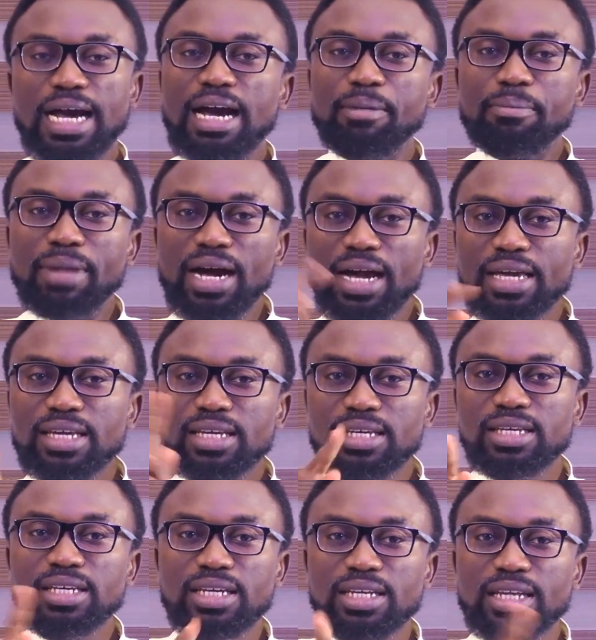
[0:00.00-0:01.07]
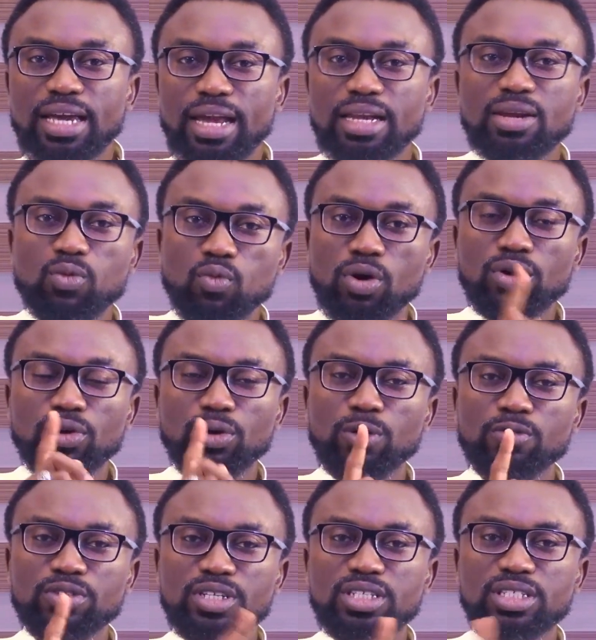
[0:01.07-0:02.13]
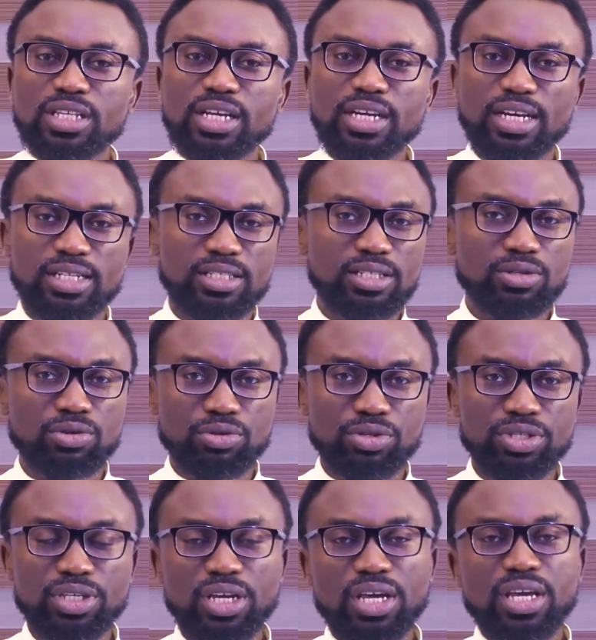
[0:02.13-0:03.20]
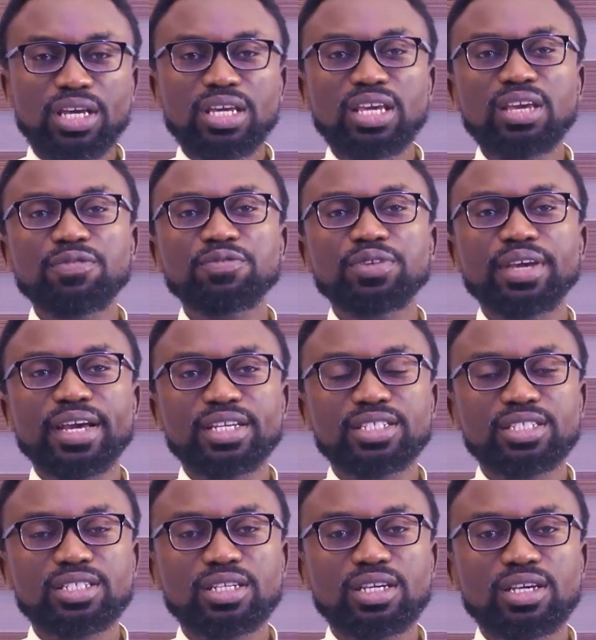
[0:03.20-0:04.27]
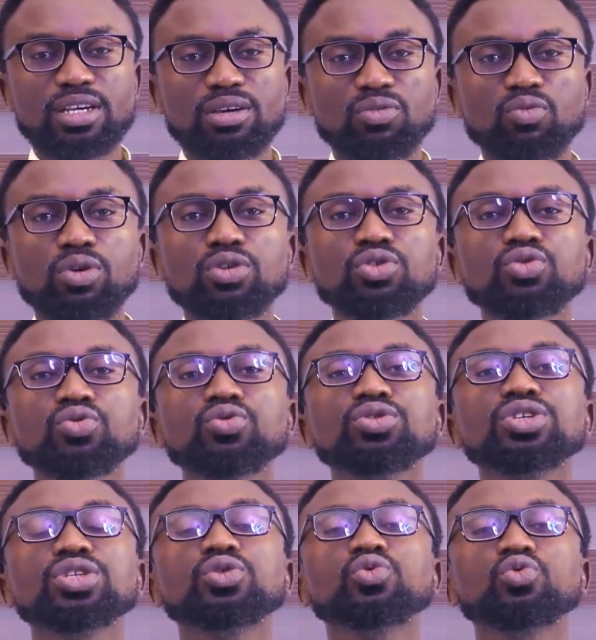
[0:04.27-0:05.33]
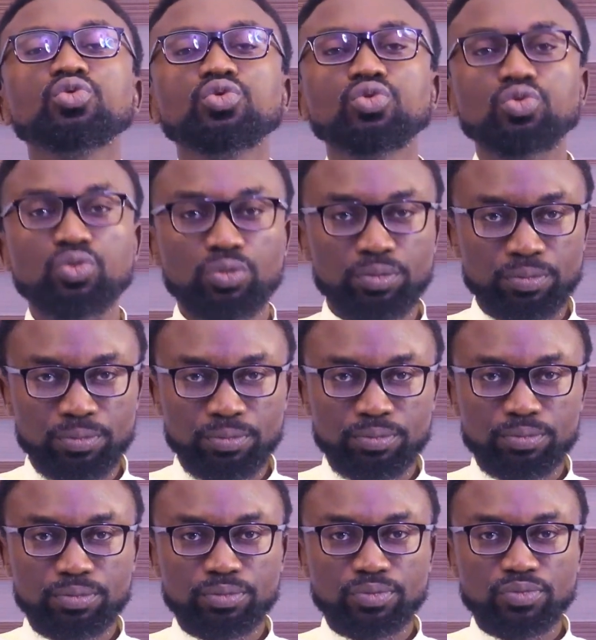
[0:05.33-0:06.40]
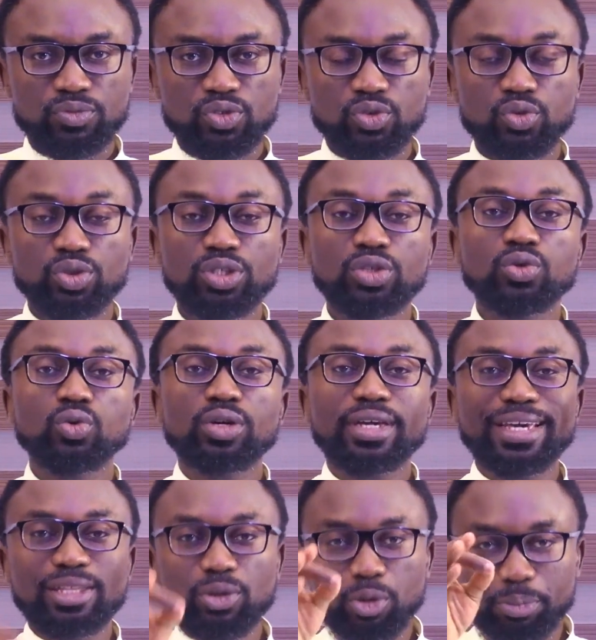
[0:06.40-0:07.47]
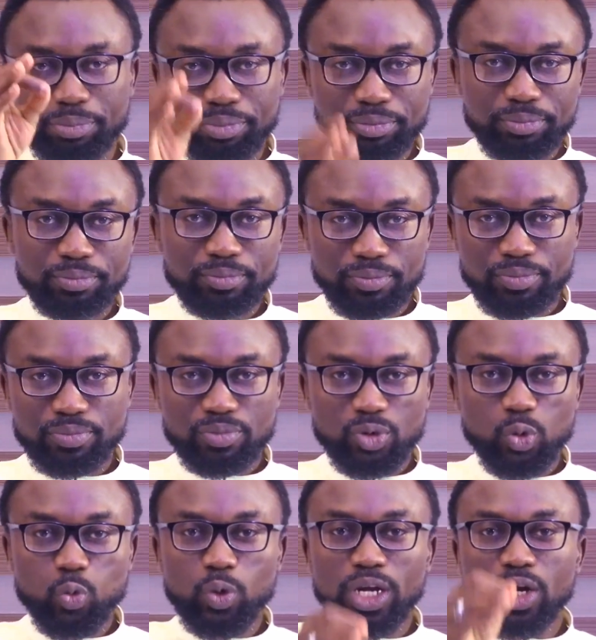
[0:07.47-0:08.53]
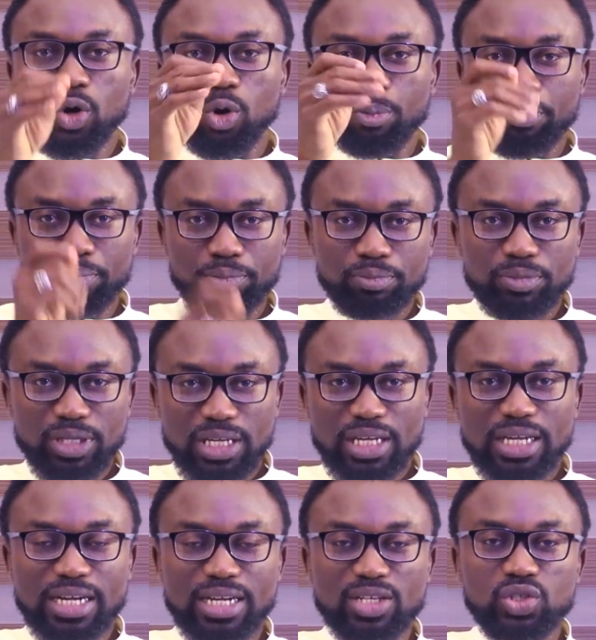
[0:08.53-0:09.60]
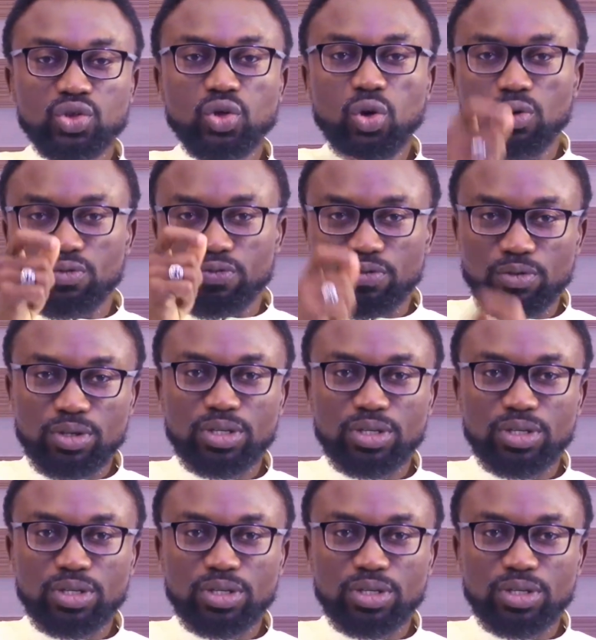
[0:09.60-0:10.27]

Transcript: Am I in any one of these three categories? If yes, what do you need to do? You need to get up, wake up, resolve,